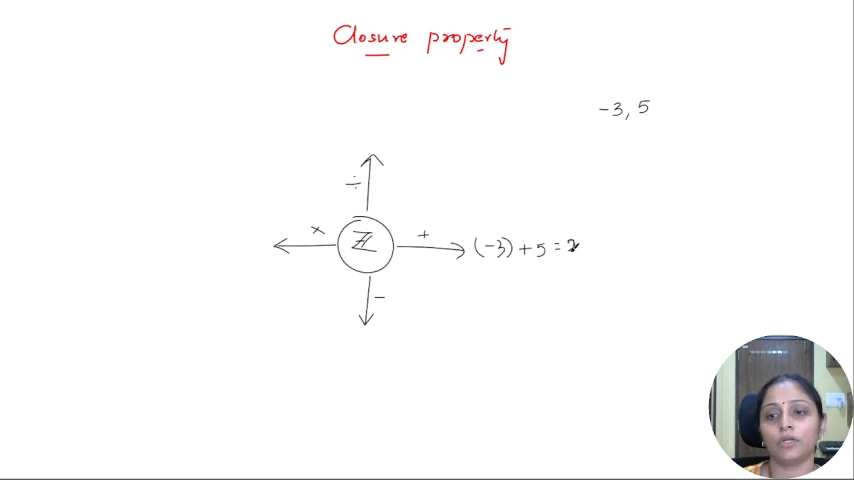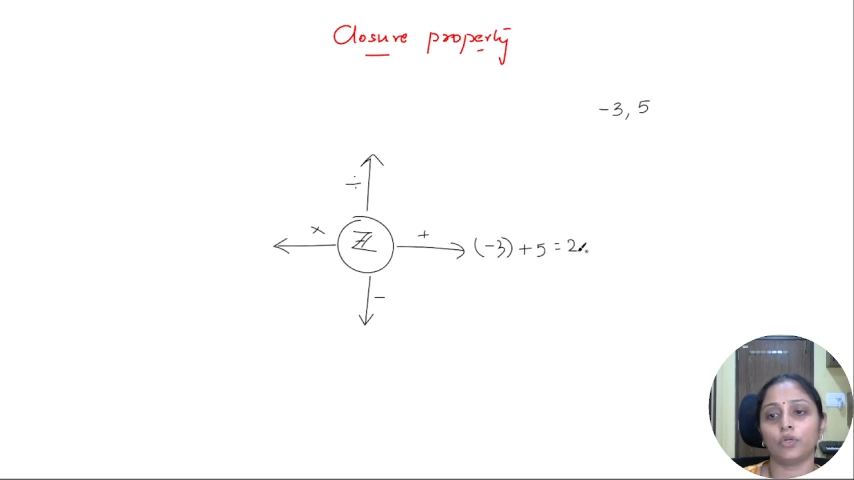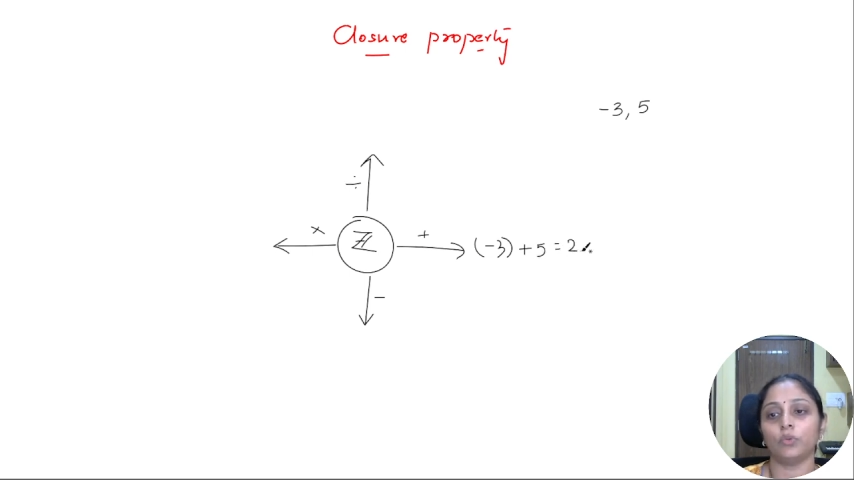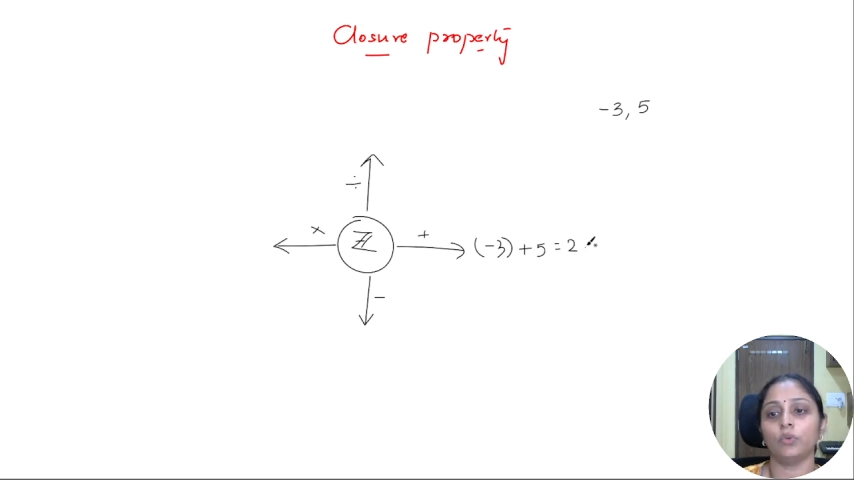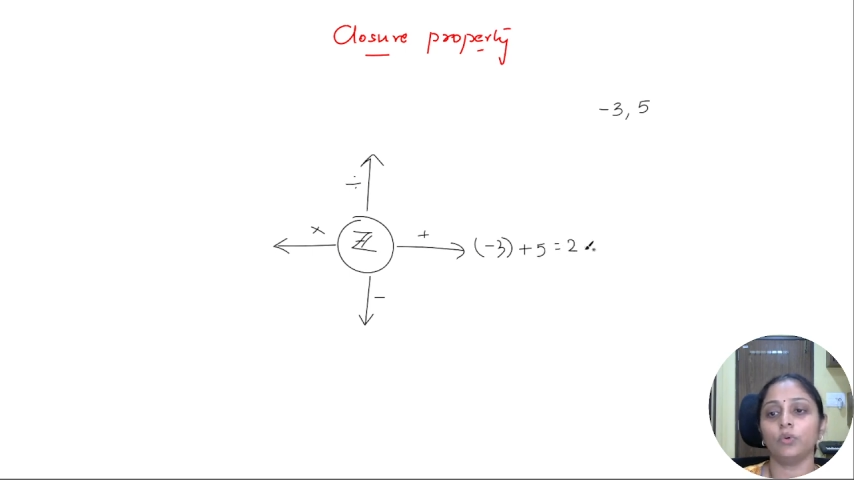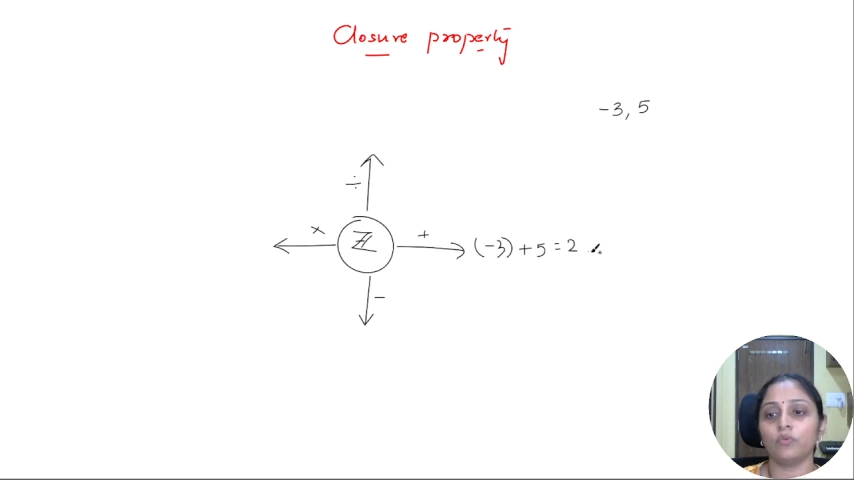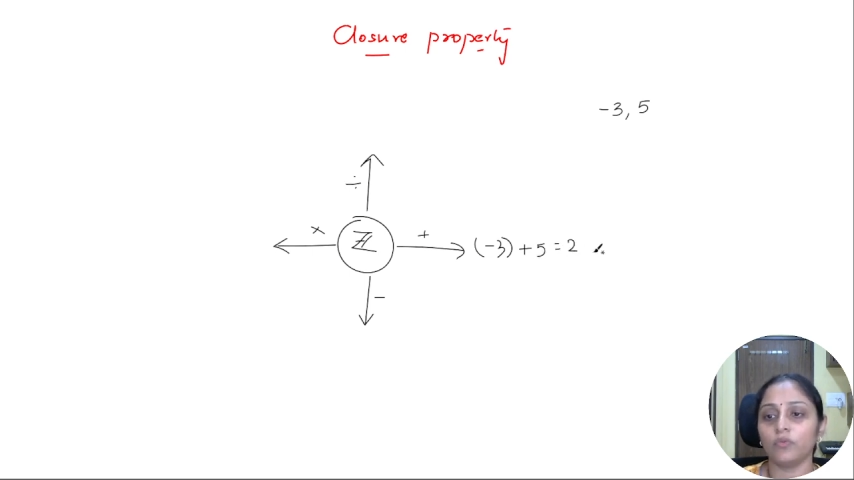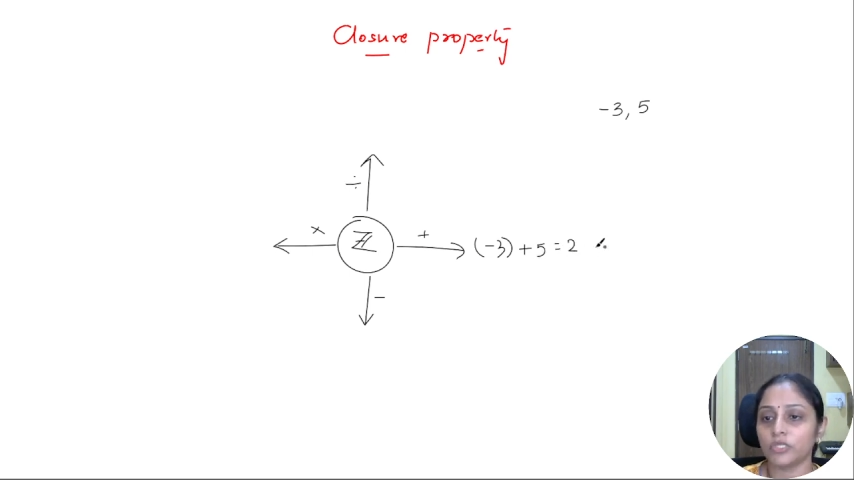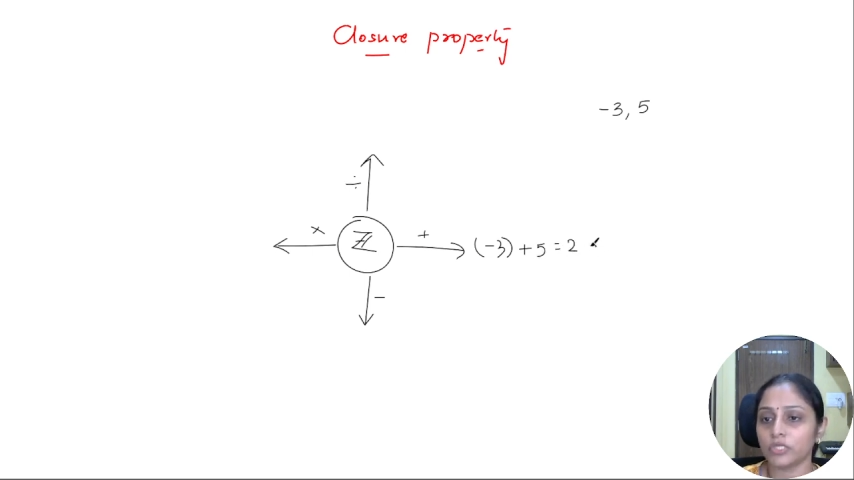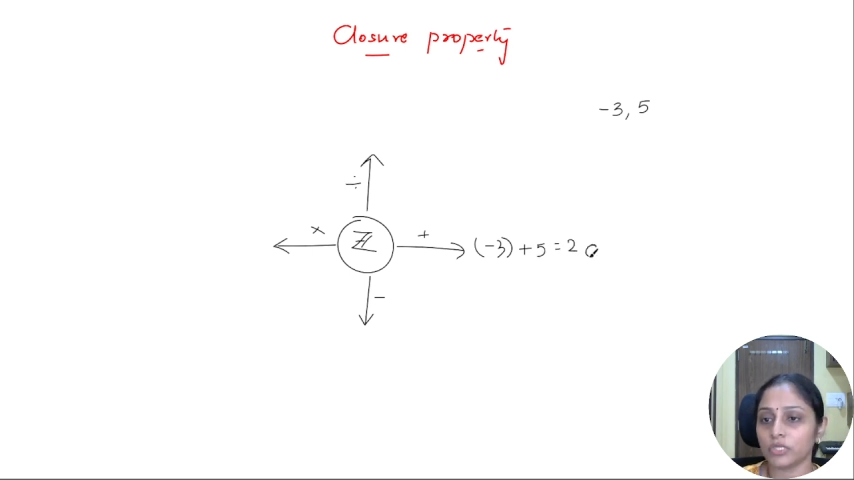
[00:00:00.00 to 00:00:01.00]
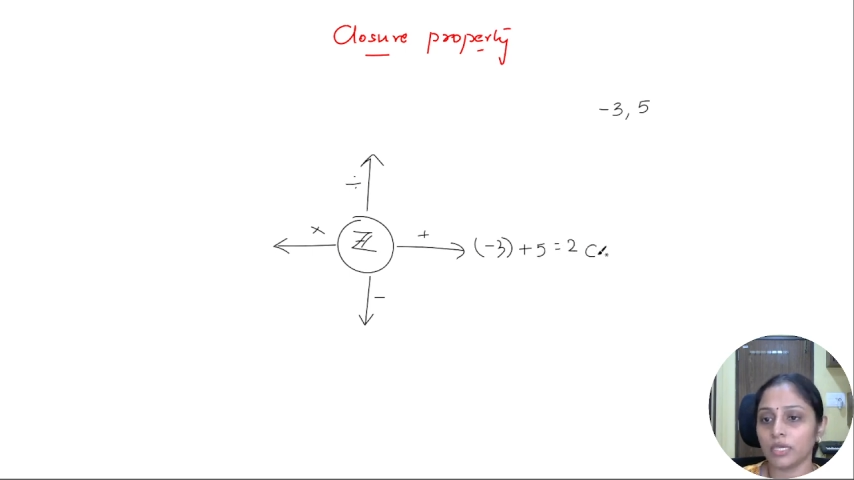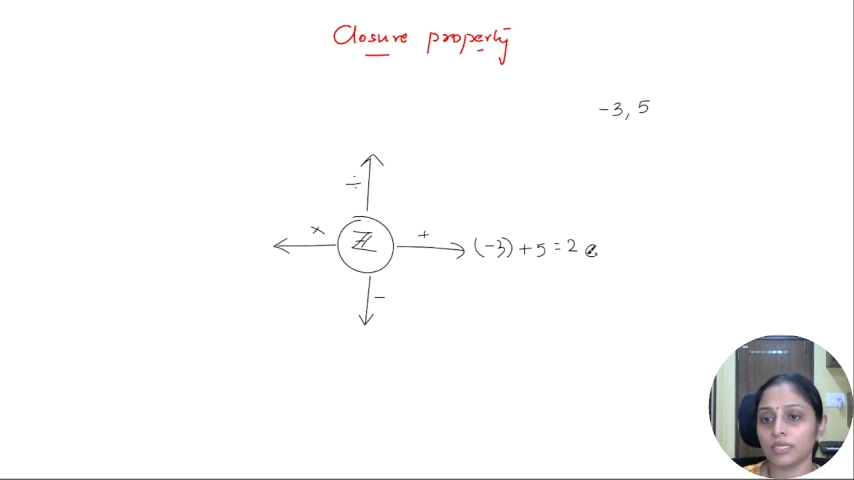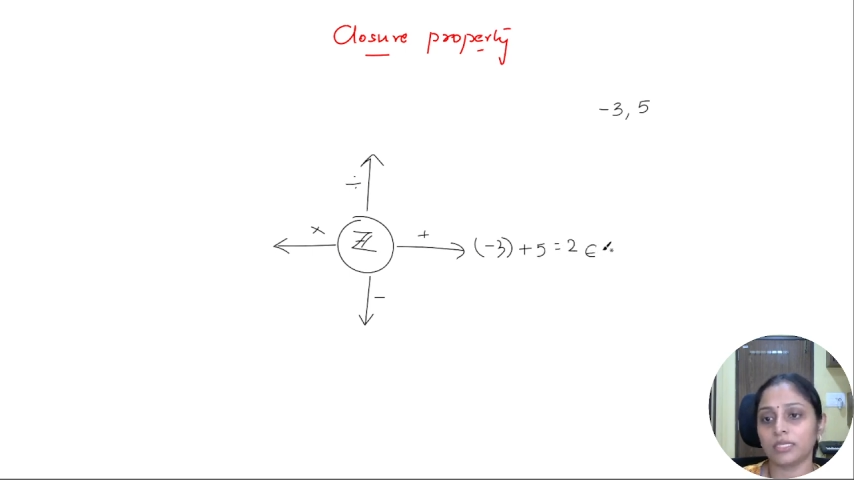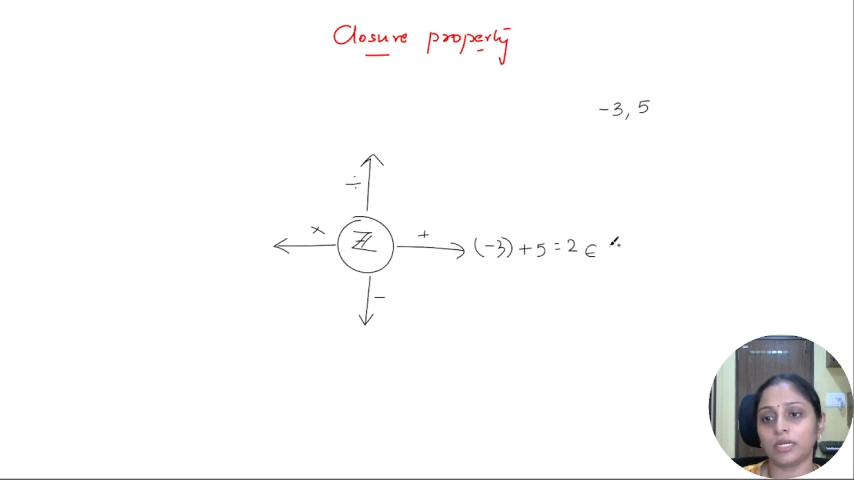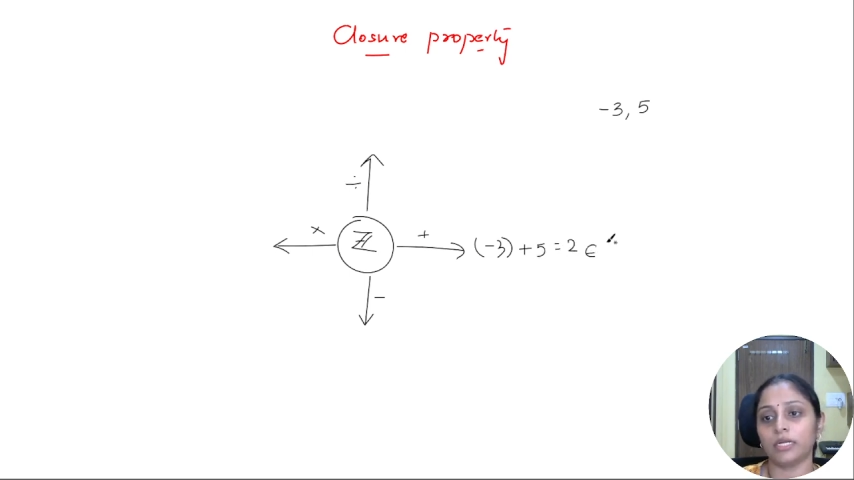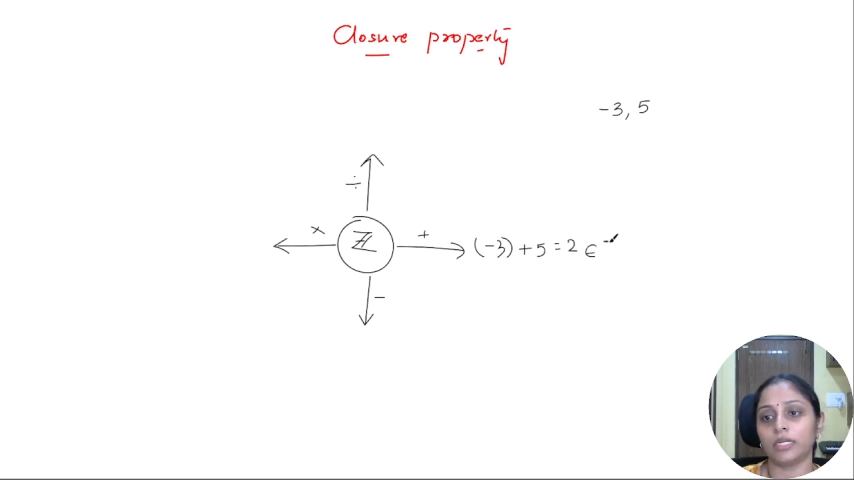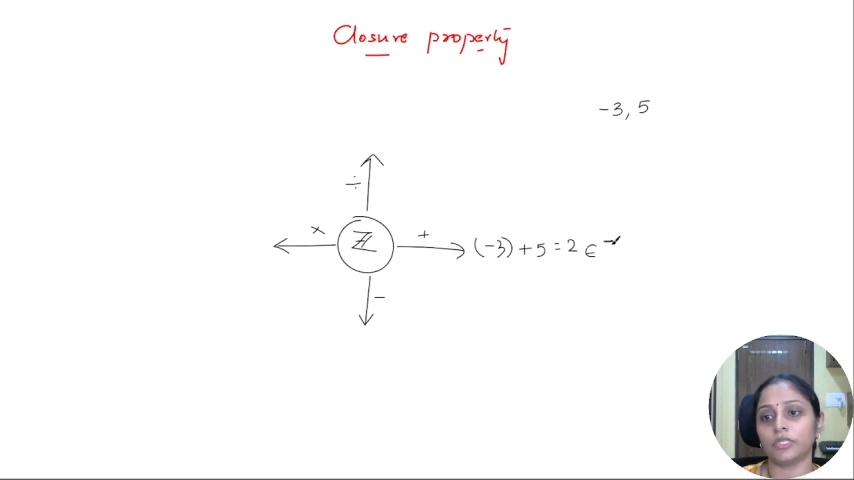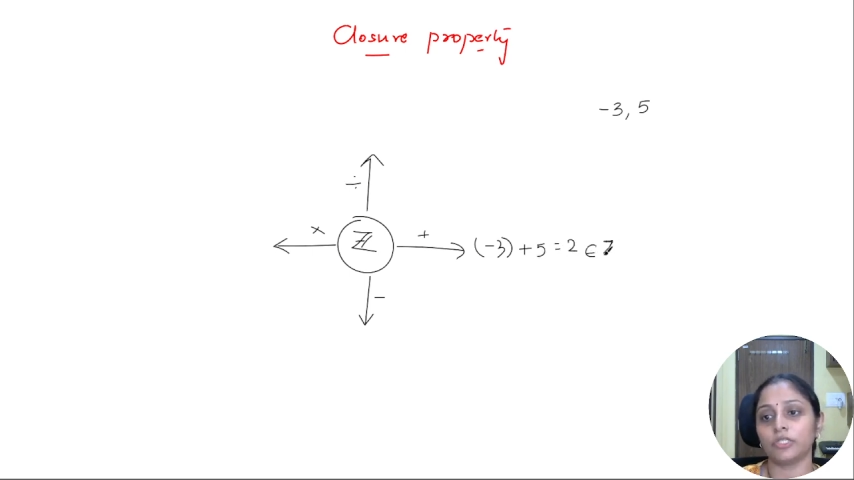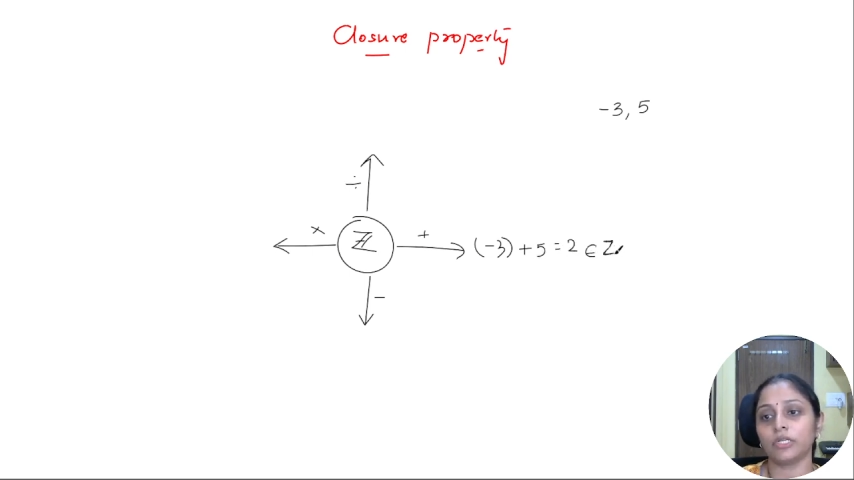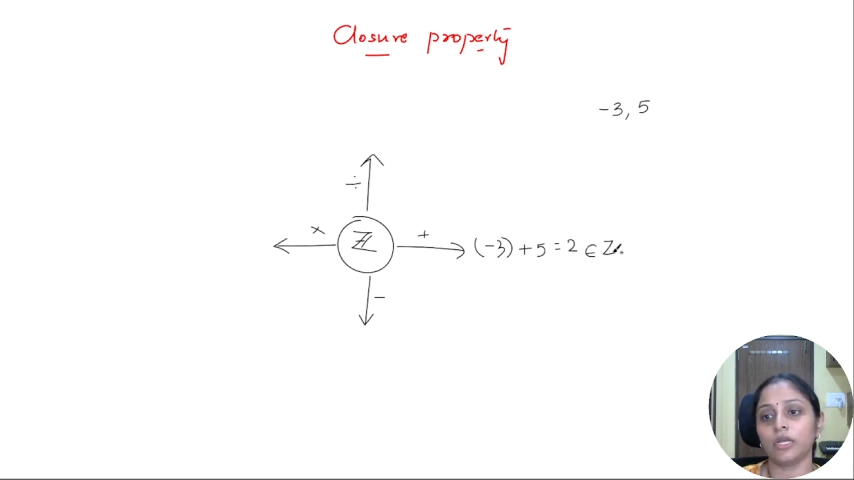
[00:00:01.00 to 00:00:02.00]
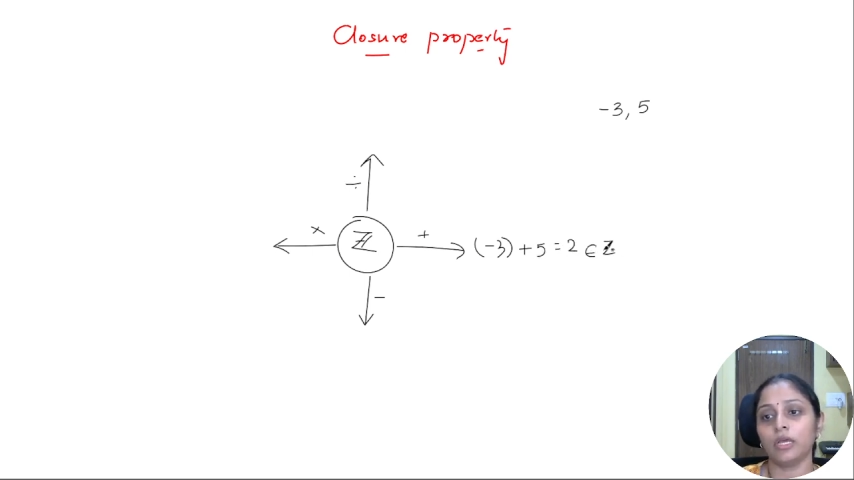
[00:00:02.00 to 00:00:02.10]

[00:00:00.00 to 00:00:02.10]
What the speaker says: 2, which is an integer.